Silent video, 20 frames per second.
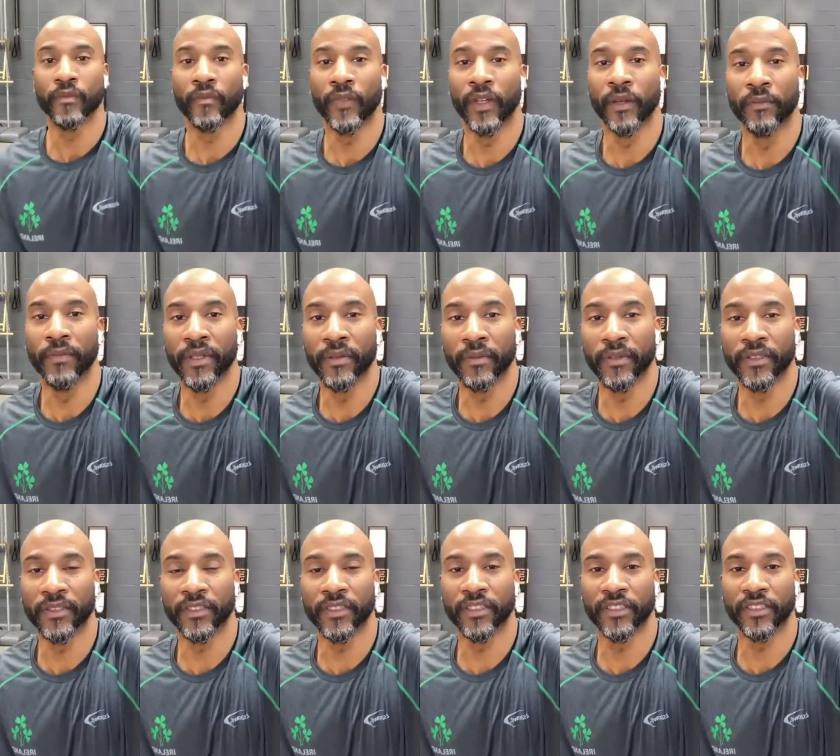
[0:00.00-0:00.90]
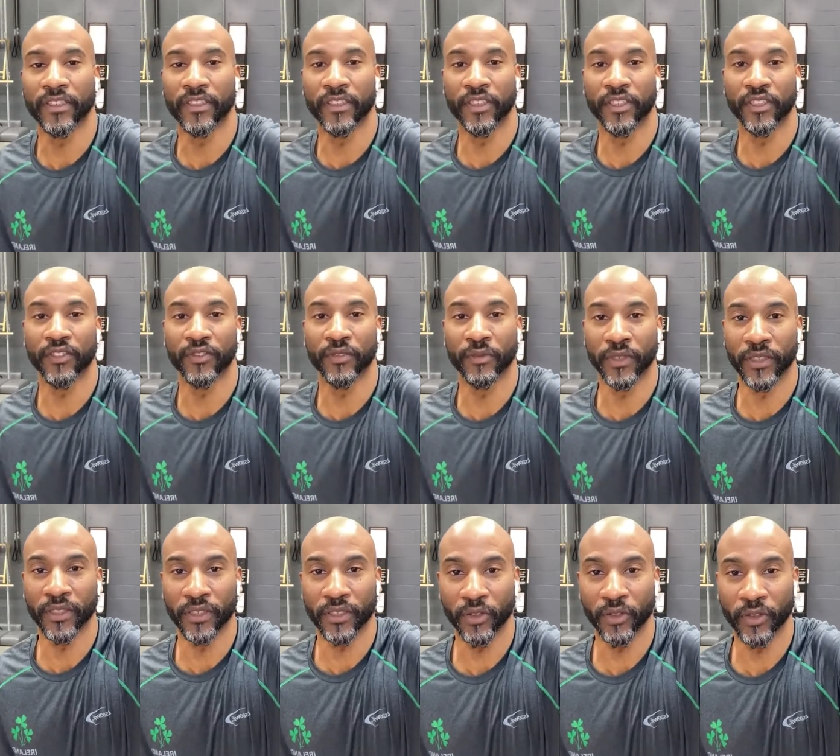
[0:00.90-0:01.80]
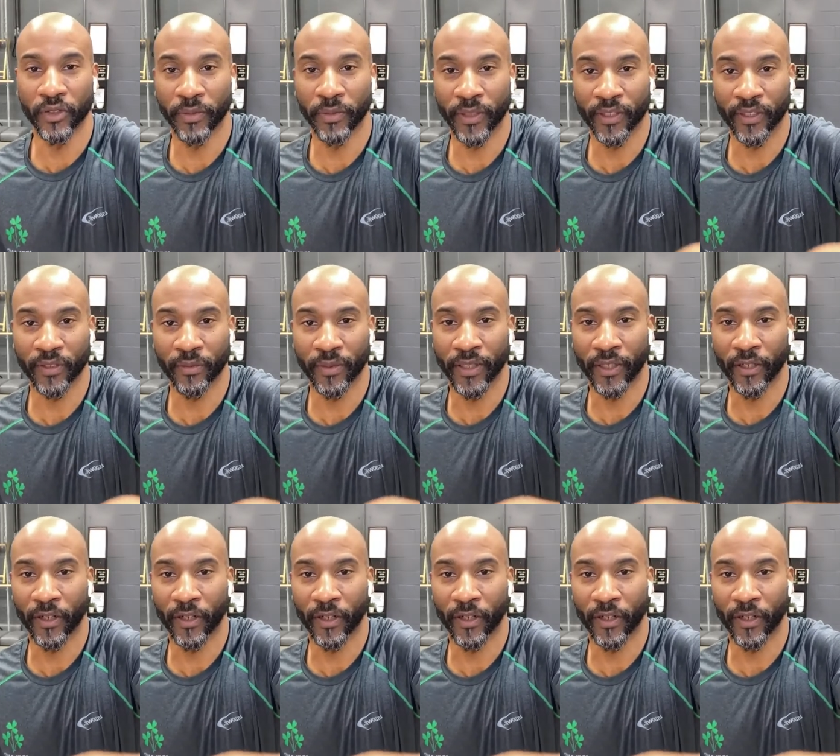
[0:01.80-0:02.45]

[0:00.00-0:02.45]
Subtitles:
and maybe it's just an excuse for me to show you a picture of my